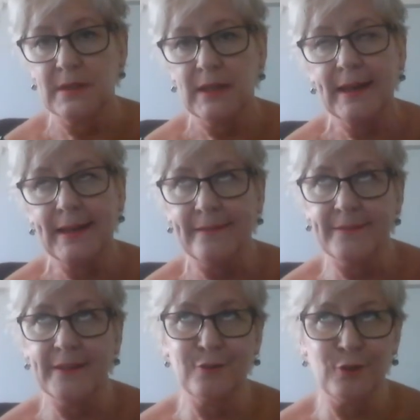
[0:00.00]
Again,
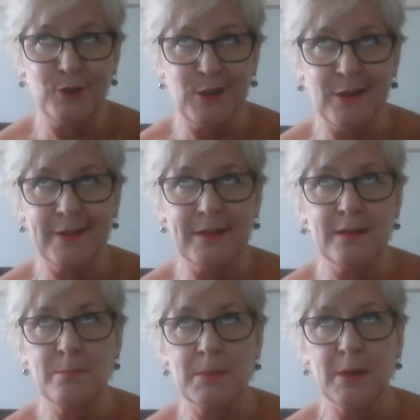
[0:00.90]
they're online at the
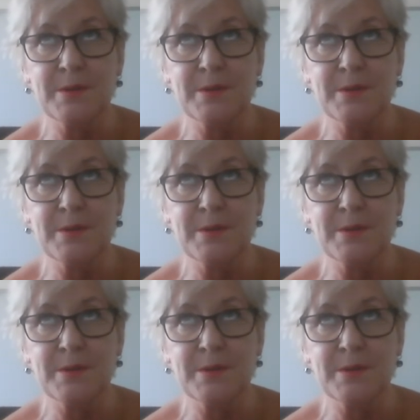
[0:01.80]
moment,